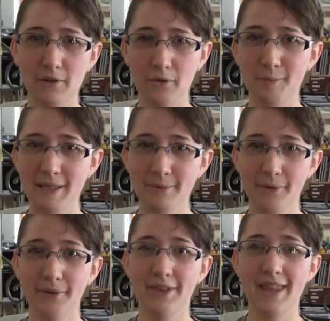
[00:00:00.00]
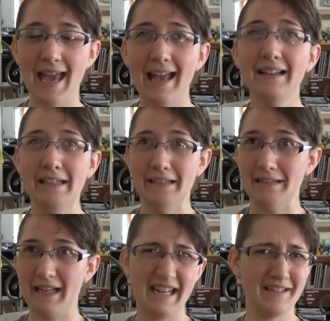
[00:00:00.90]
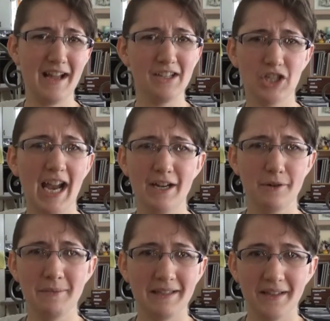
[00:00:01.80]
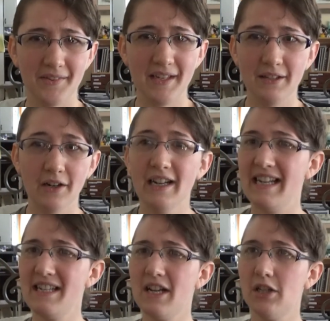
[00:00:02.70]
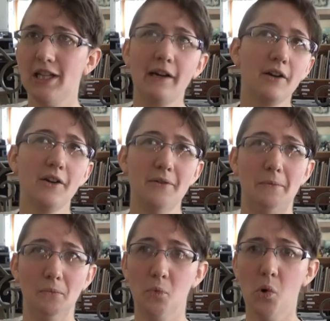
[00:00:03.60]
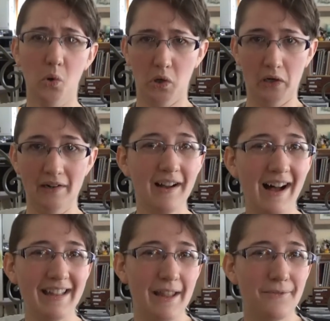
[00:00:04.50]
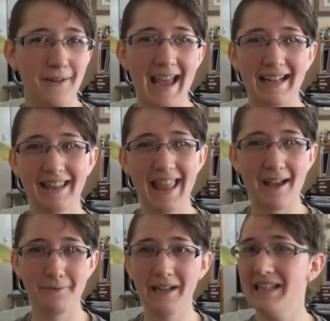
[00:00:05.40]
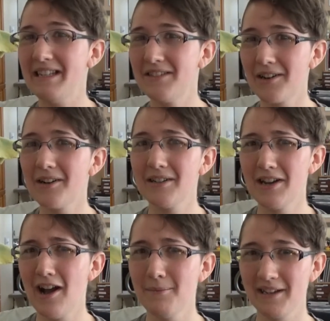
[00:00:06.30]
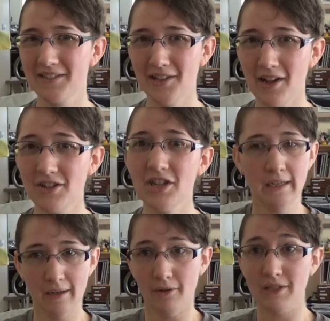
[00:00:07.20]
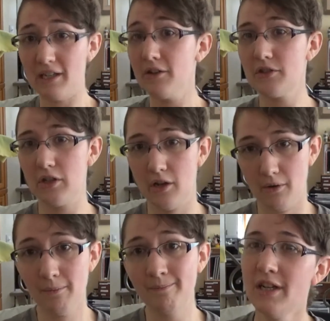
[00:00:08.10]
those people that, he's not shy to admit this either, he declared war on the fact that when he started Comics Launch years ago,